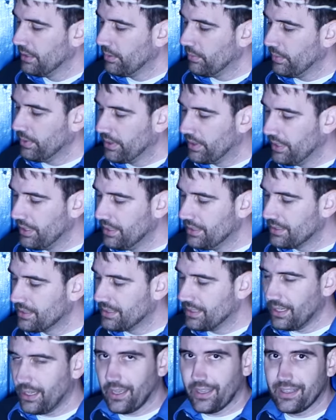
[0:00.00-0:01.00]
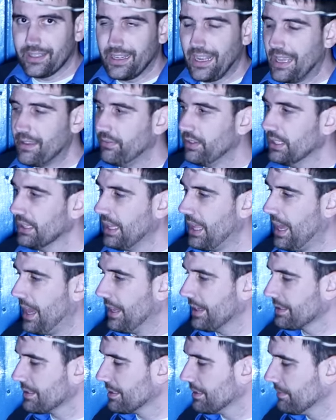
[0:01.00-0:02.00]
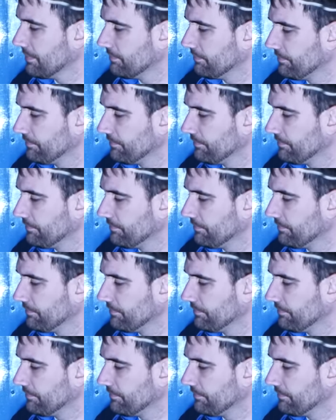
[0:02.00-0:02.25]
with these uh, navy locks,